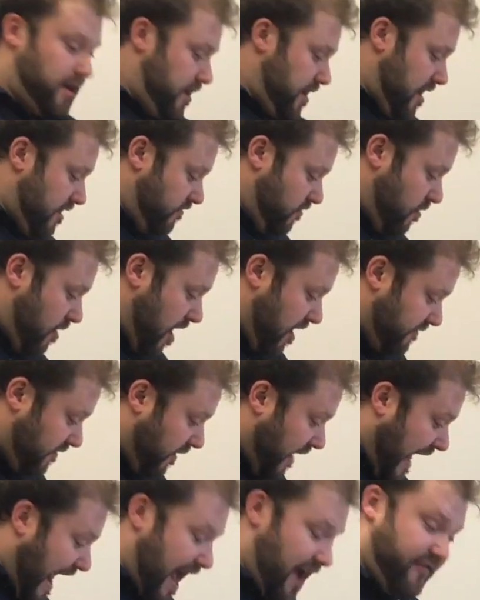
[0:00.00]
If you have
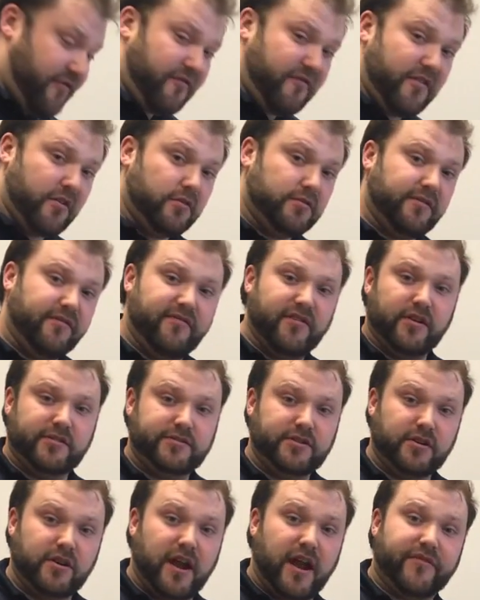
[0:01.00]
a half-filled
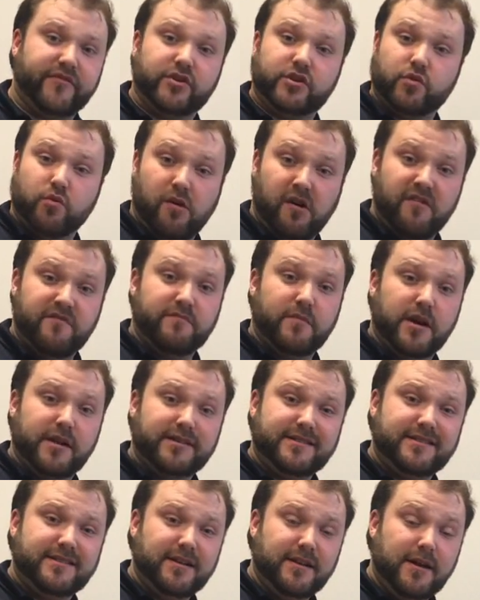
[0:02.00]
filter after 12
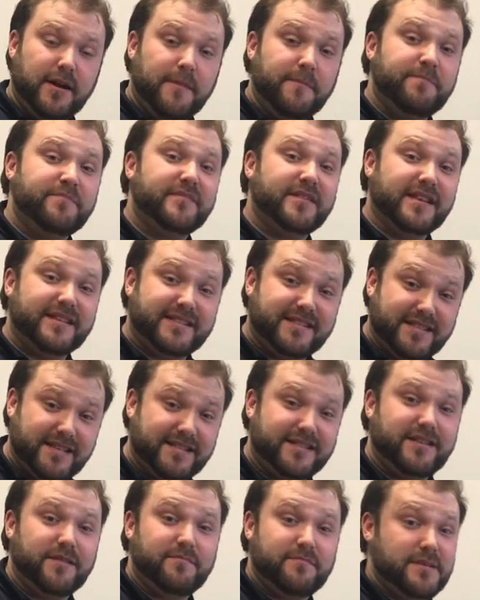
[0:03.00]
months, the
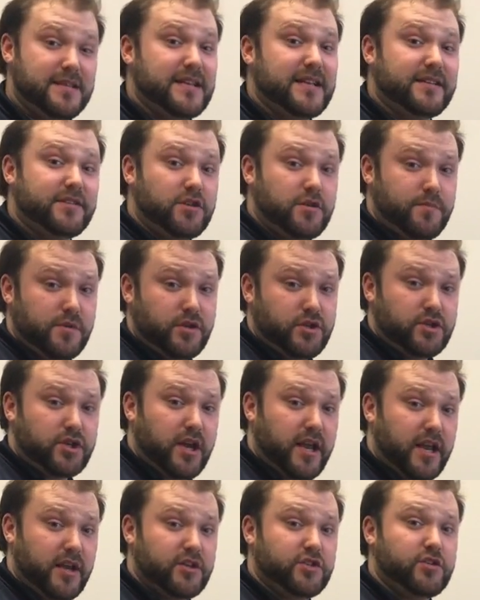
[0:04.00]
system needs to be
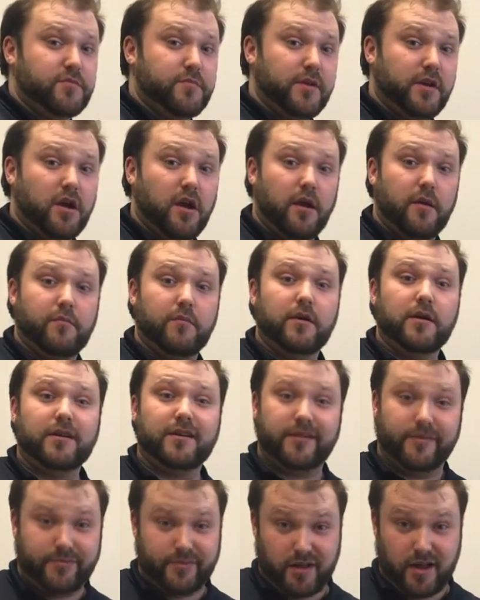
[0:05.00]
changed to become
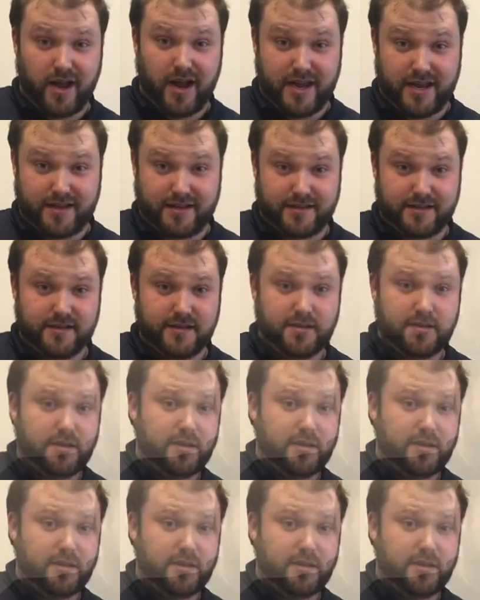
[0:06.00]
compliant.